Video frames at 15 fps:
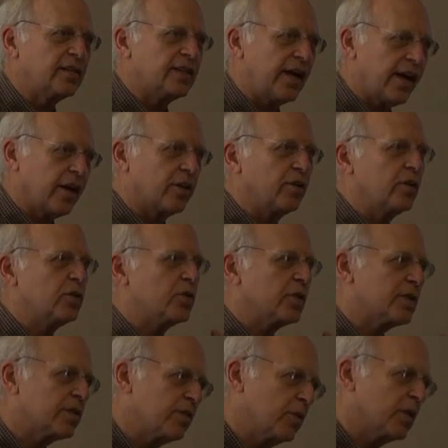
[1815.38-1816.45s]
Santa Cruz
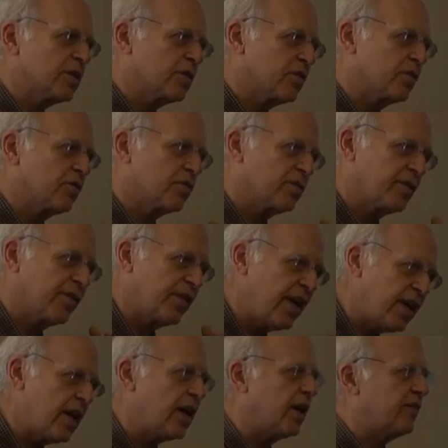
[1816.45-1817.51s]
was, was
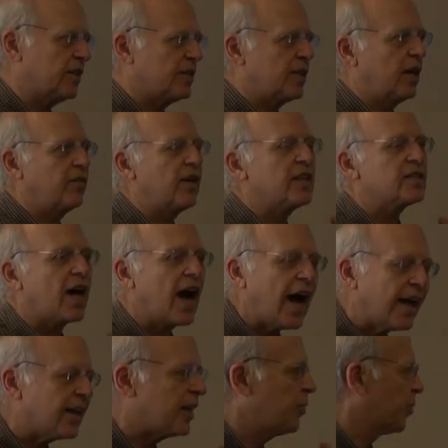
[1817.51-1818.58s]
thinking of itself as a
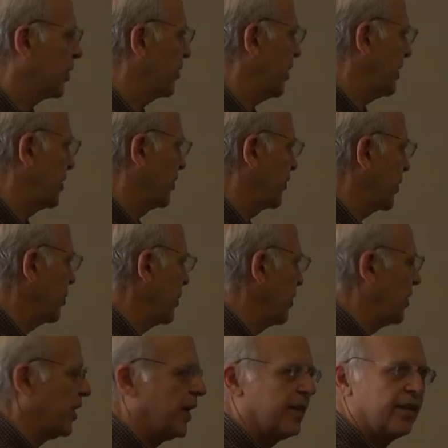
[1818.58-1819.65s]
highly progressive
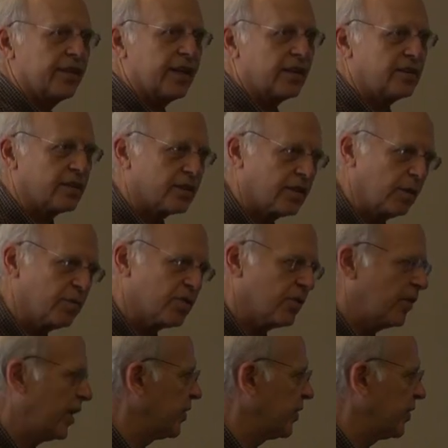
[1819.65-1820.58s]
community. I think that just comes through